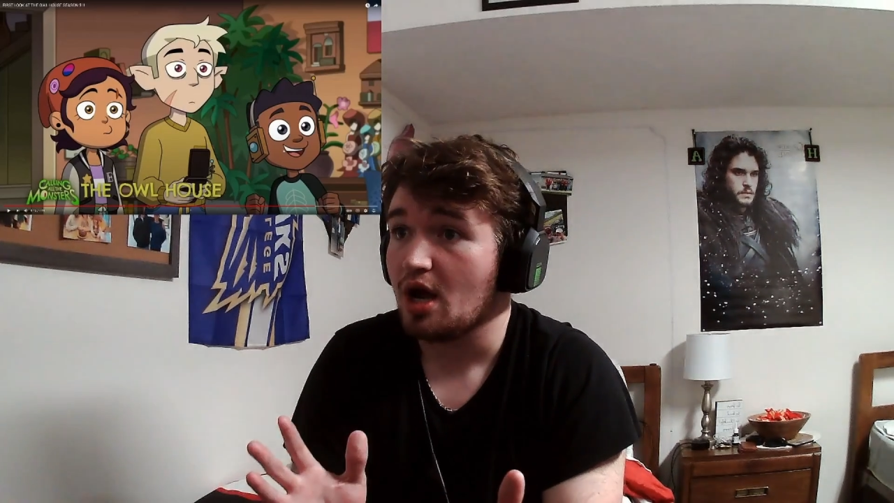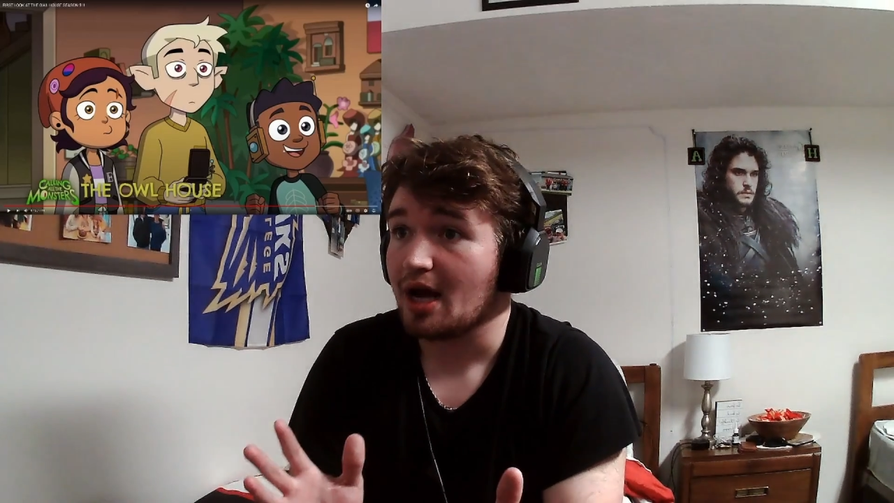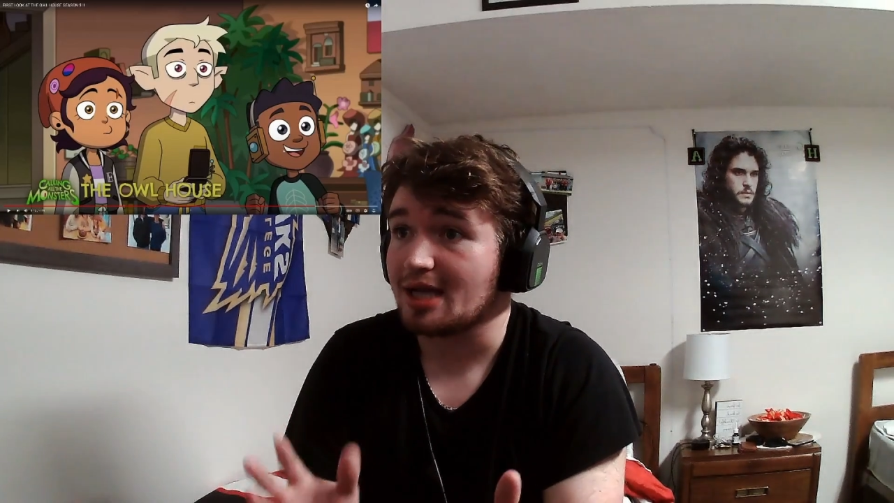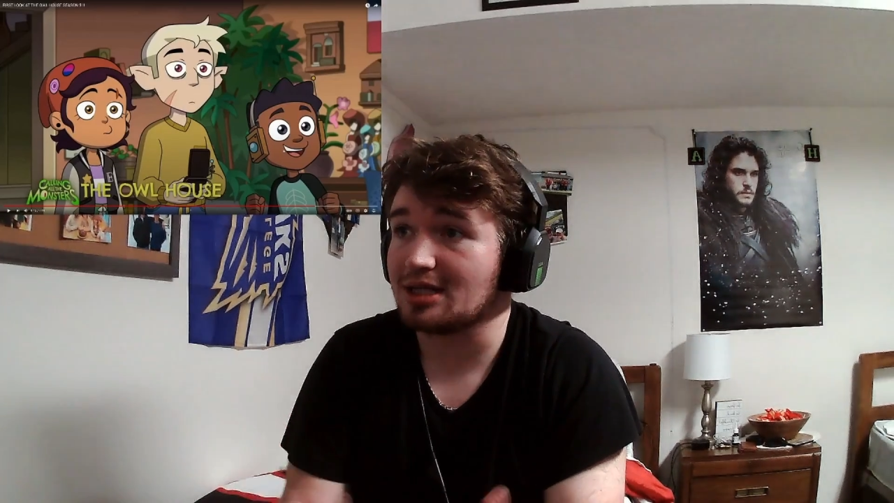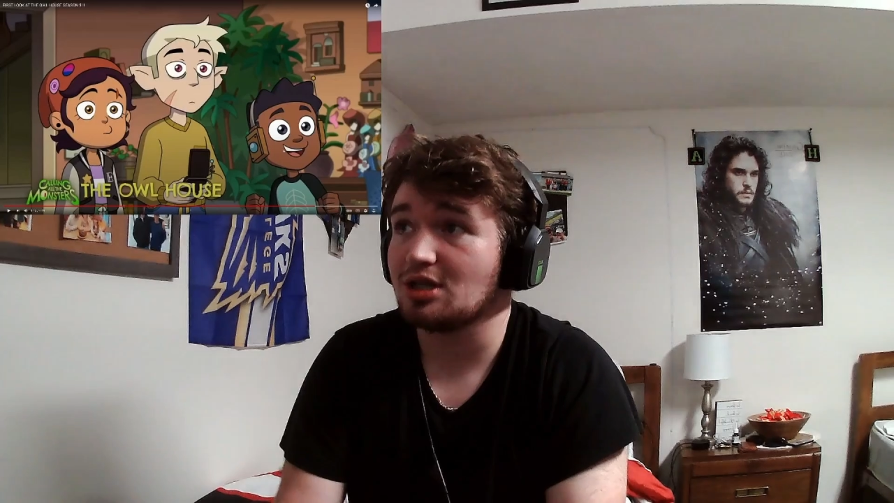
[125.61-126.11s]

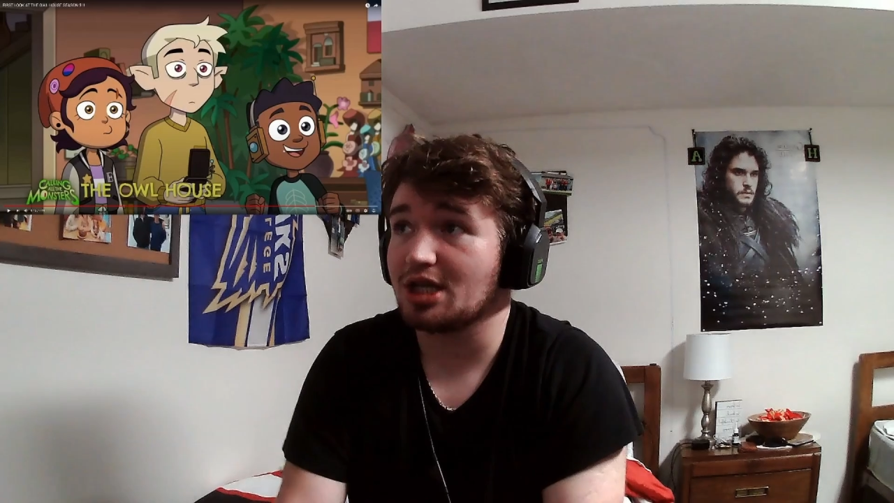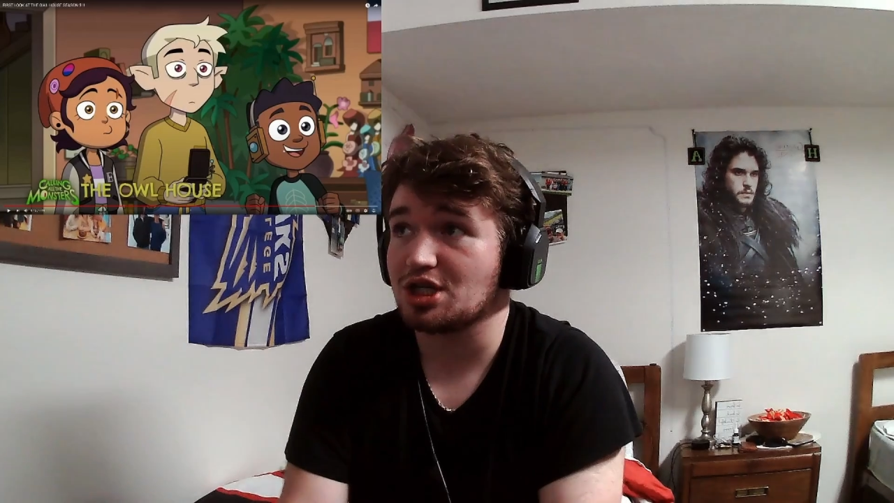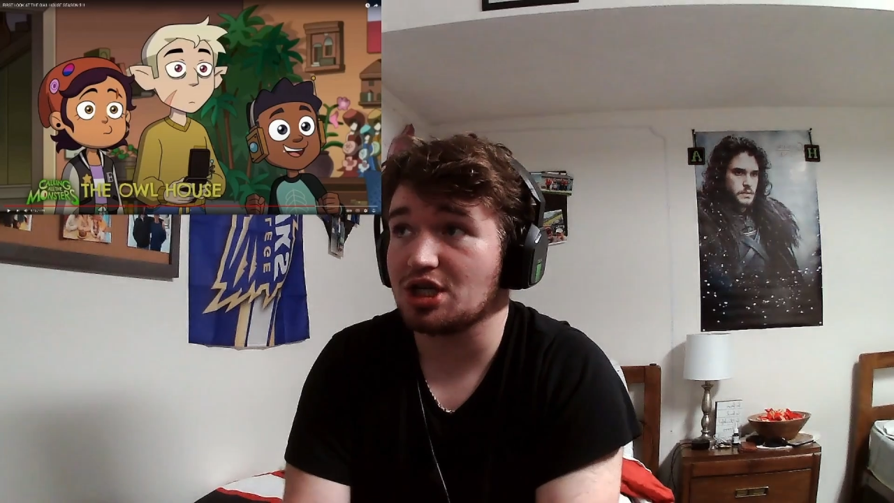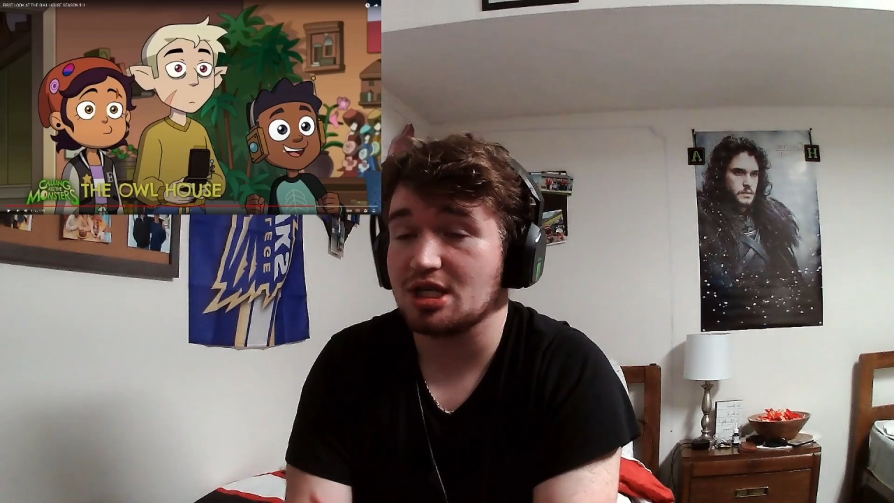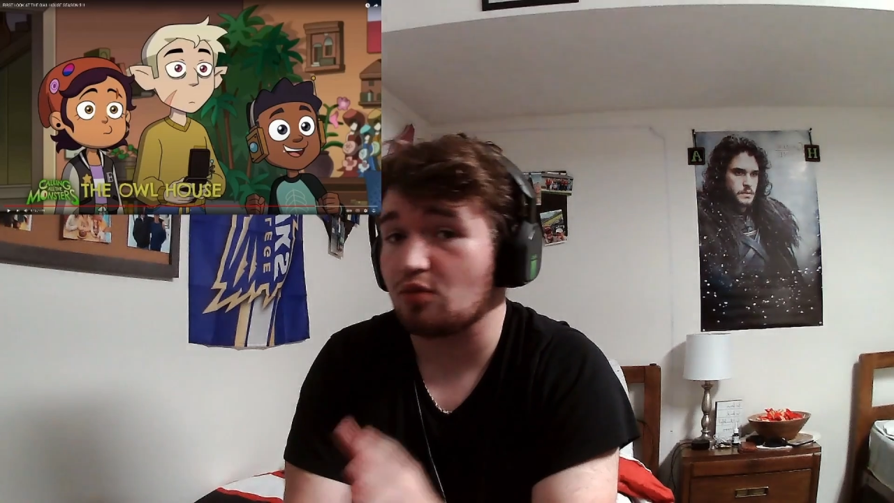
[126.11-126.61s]
because it looks like
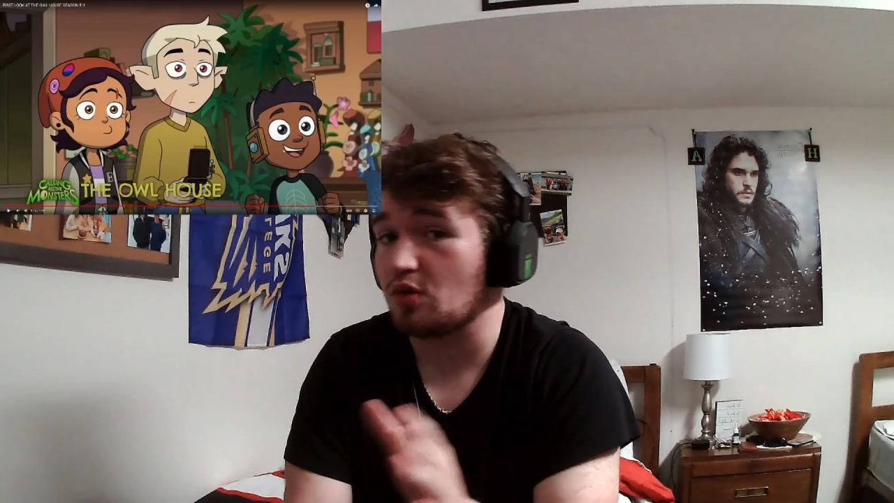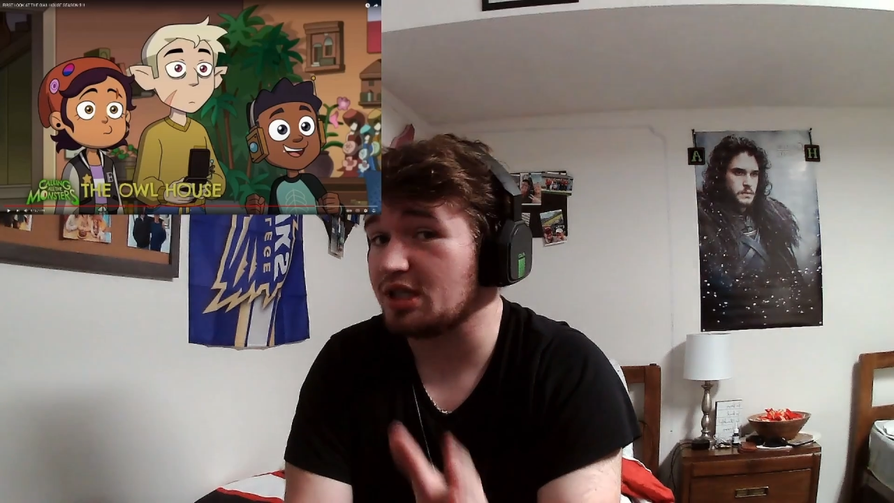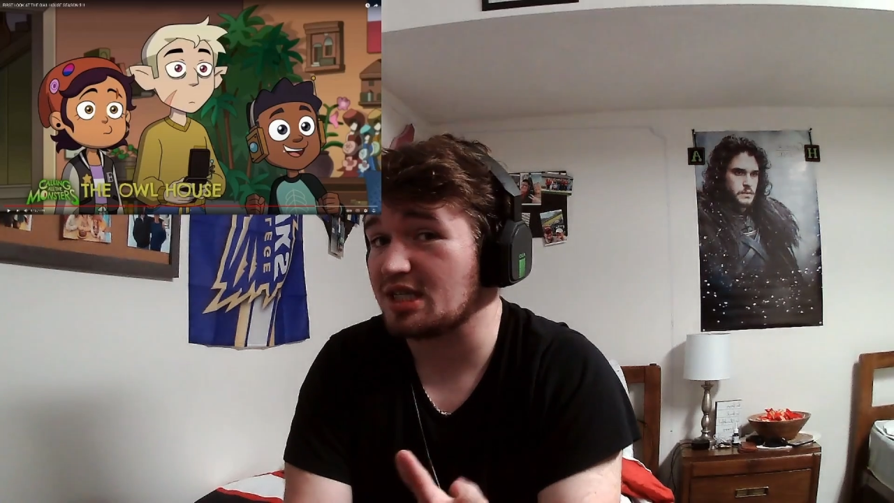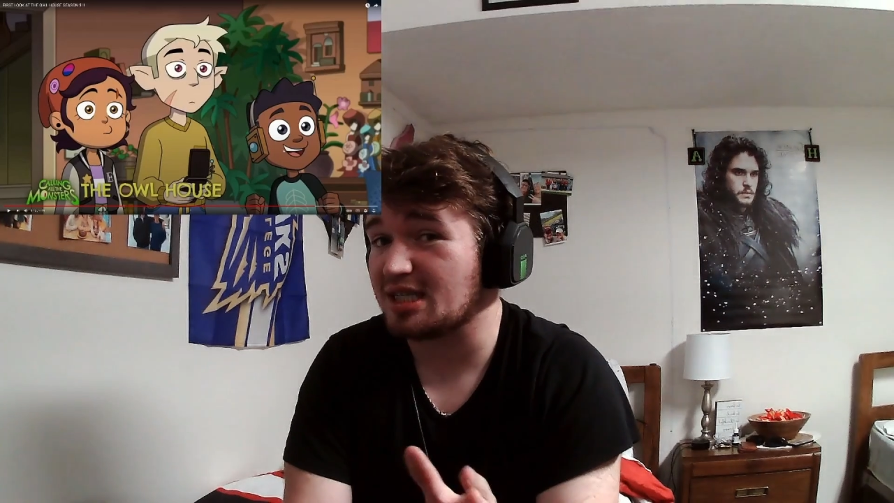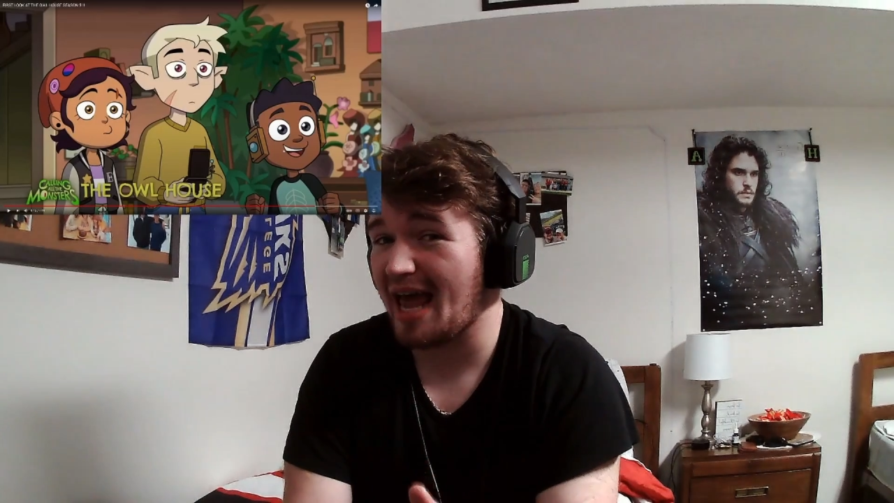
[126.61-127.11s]
she's like
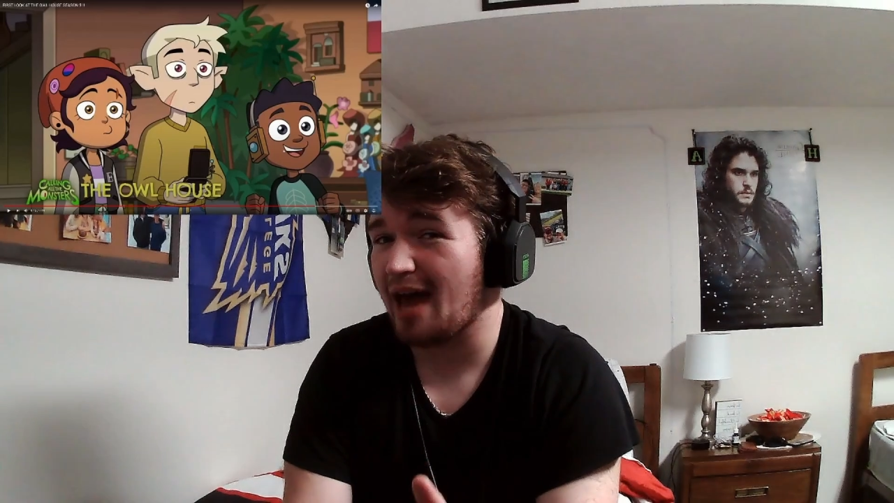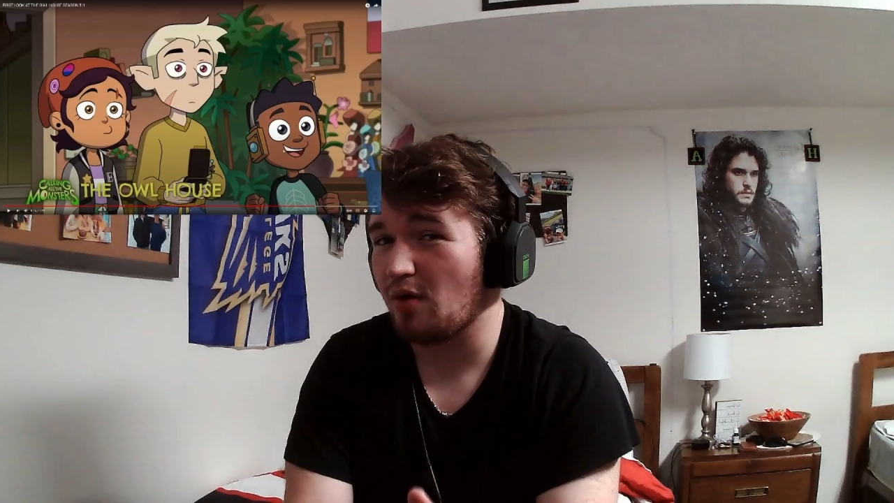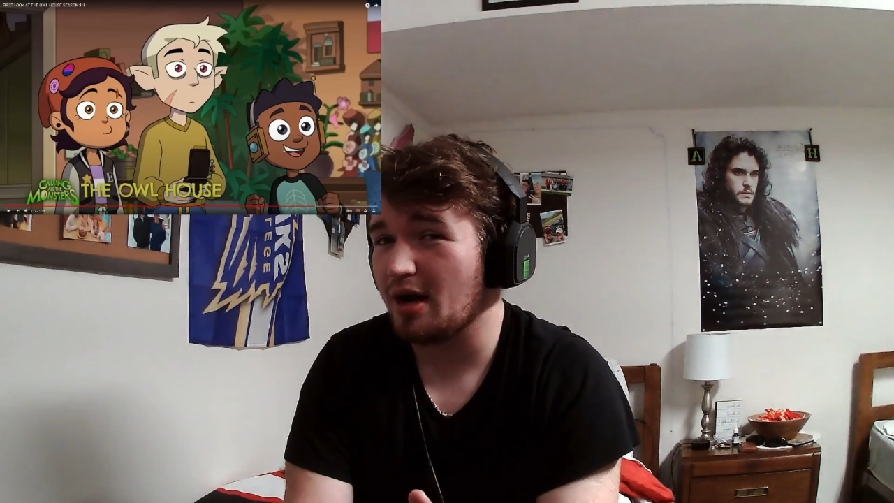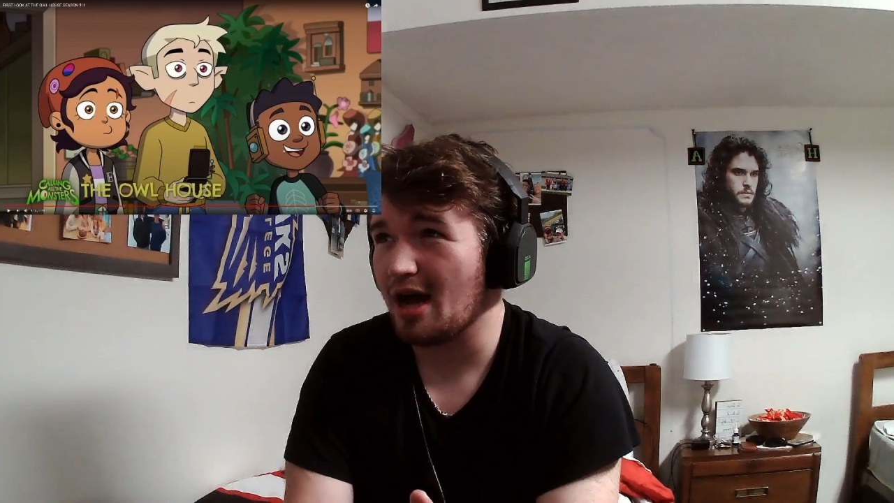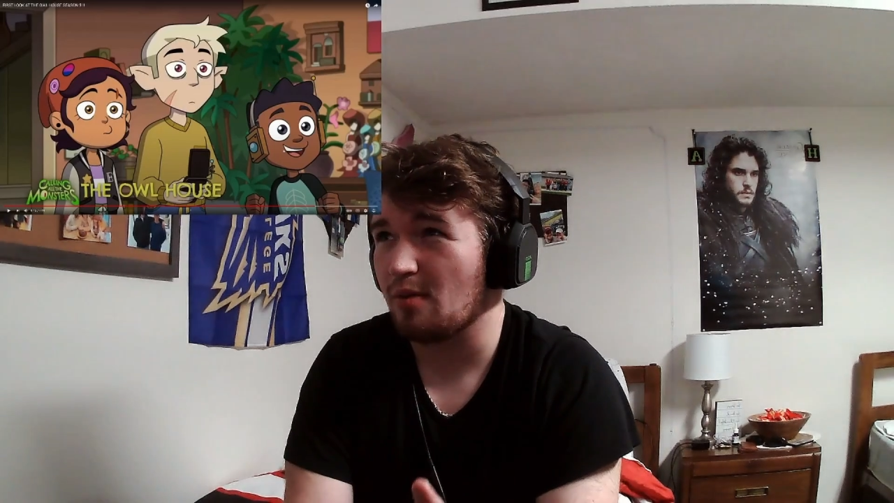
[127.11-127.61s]
really sad right now,